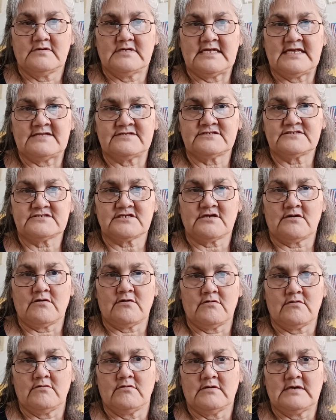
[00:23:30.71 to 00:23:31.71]
And
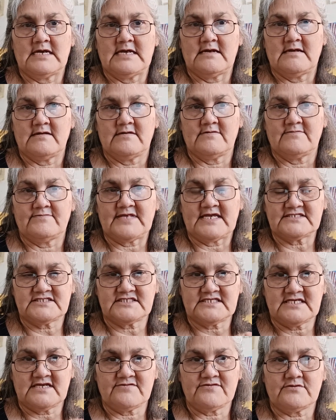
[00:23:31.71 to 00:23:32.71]
so that's
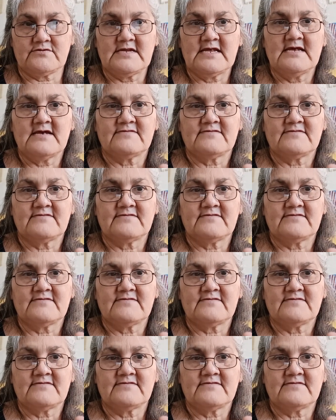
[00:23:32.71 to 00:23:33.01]
the